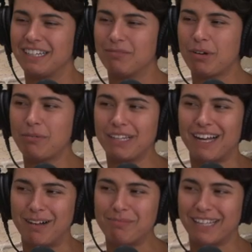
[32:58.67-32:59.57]
Probably
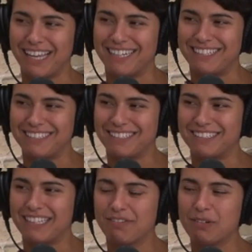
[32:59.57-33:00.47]
complicated. You
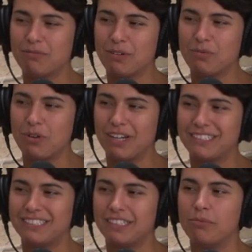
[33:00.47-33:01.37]
think more complicated?
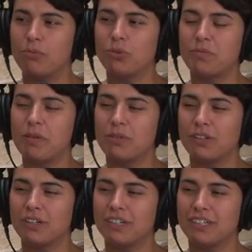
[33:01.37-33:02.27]
Wants, most people
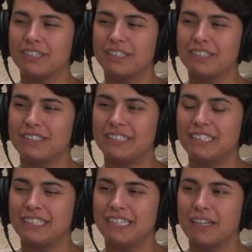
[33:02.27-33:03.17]
are
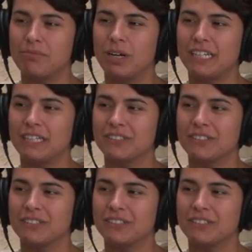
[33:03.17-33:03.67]
dealing in money or